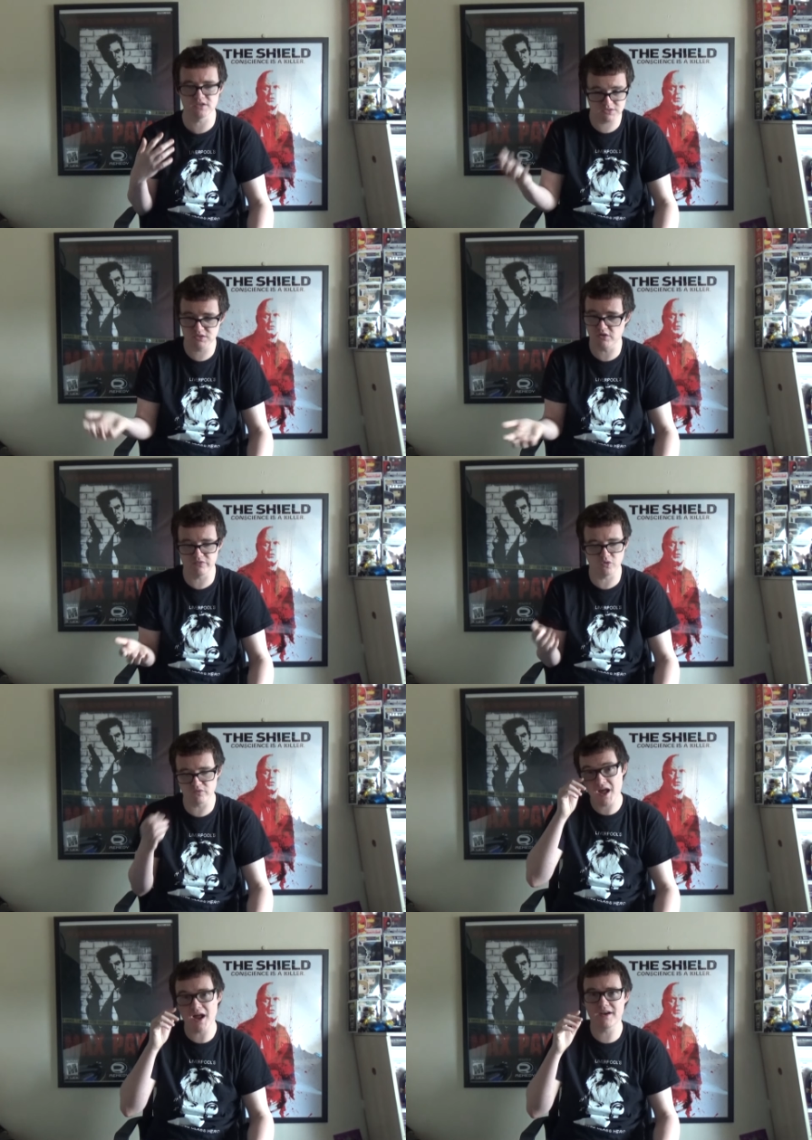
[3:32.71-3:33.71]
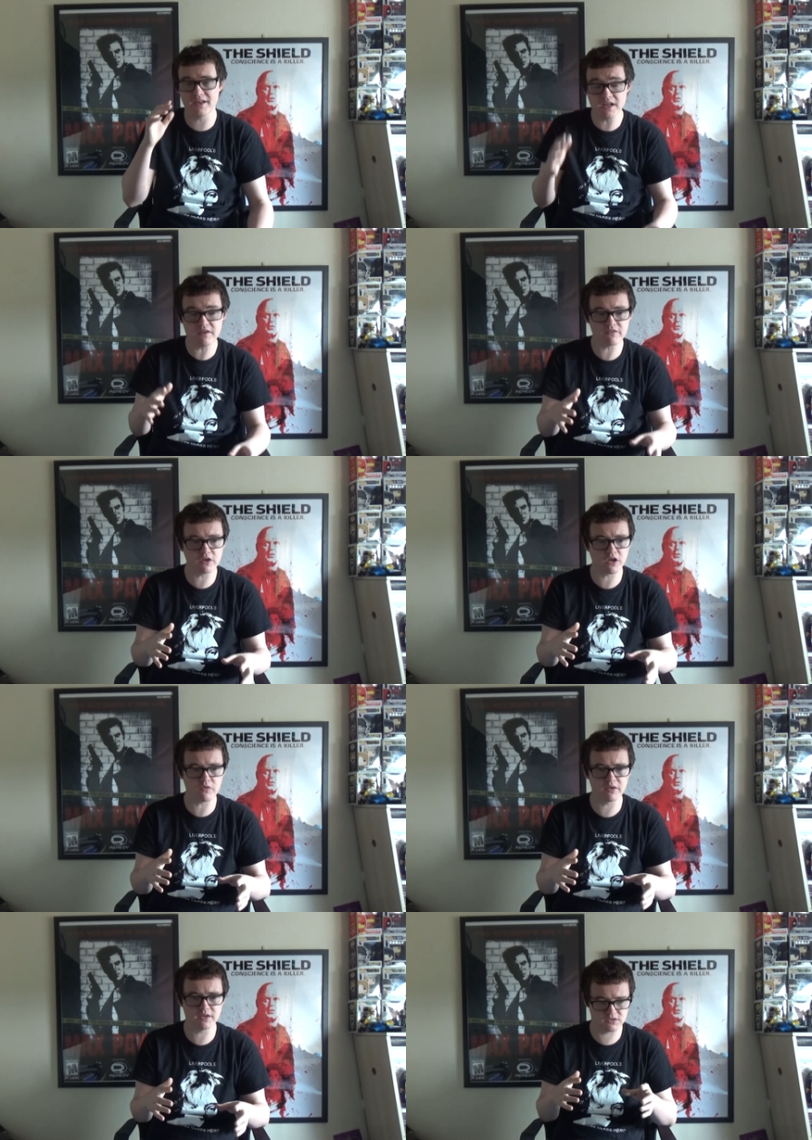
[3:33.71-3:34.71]
and so forth. And even
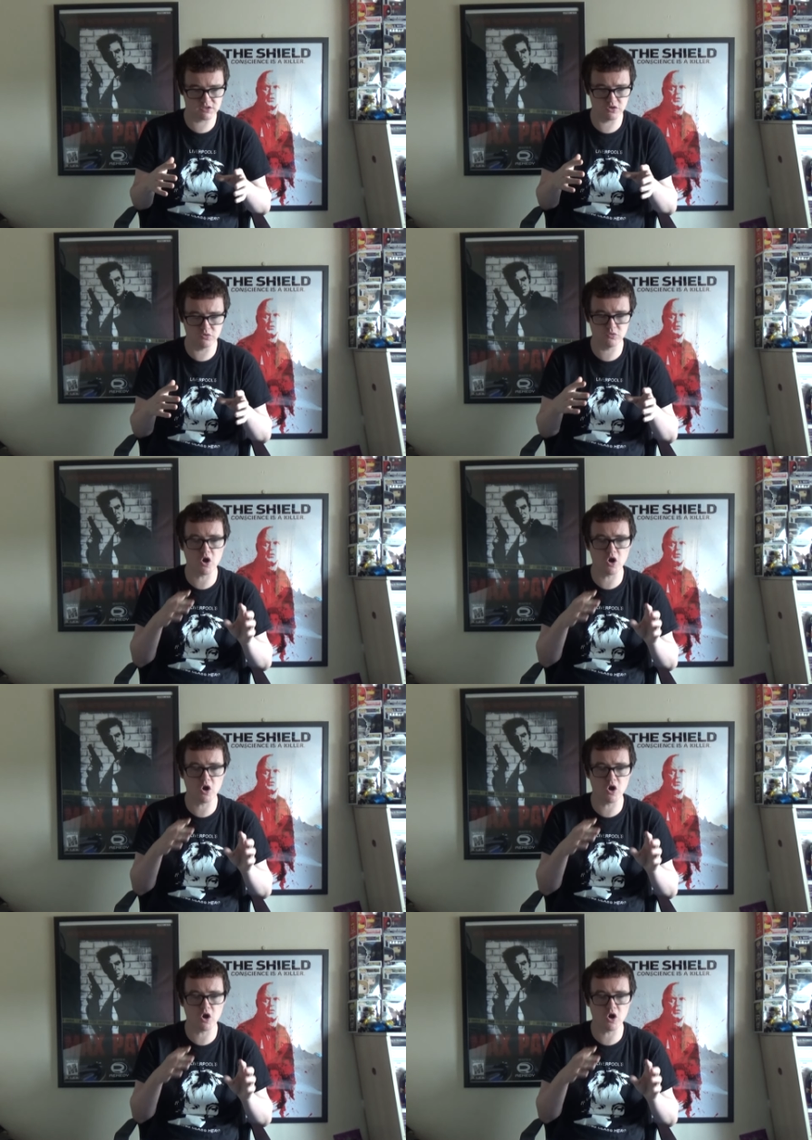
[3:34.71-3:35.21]
going to